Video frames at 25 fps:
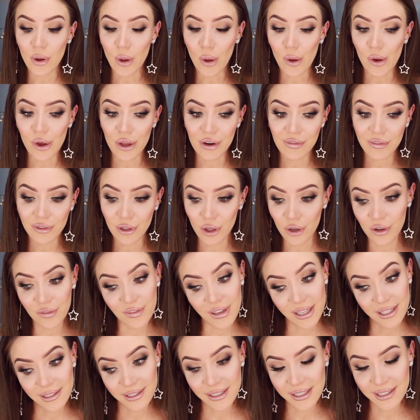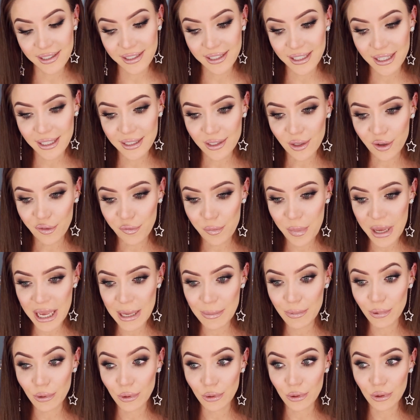heard of a lot of instances of
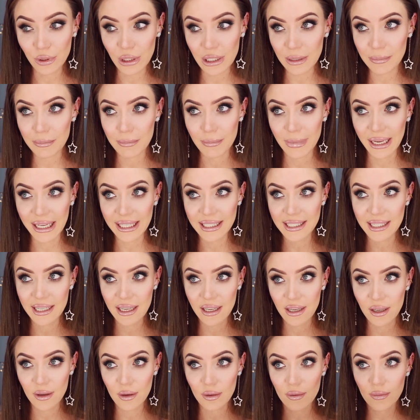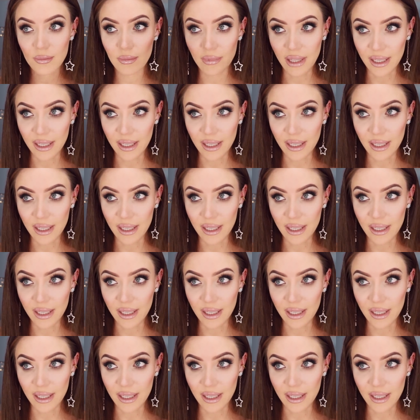people meeting